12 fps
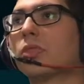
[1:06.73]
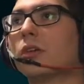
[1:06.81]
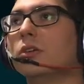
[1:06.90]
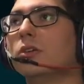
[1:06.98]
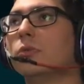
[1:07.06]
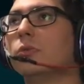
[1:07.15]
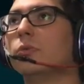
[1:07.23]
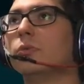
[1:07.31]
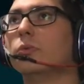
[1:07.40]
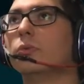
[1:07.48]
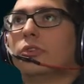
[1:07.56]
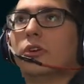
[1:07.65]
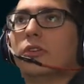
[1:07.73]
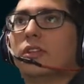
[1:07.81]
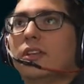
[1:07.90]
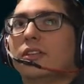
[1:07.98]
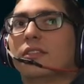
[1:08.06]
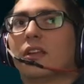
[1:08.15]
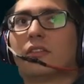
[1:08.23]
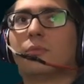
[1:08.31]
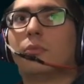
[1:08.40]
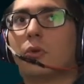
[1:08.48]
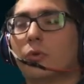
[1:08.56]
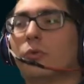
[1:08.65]
you would only need like the
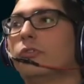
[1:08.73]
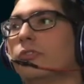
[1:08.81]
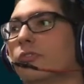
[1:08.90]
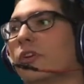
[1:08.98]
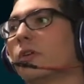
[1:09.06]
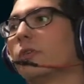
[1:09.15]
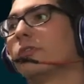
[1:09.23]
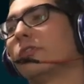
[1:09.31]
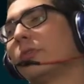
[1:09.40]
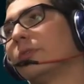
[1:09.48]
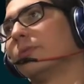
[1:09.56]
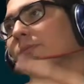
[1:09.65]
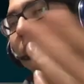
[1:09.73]
motor to fail so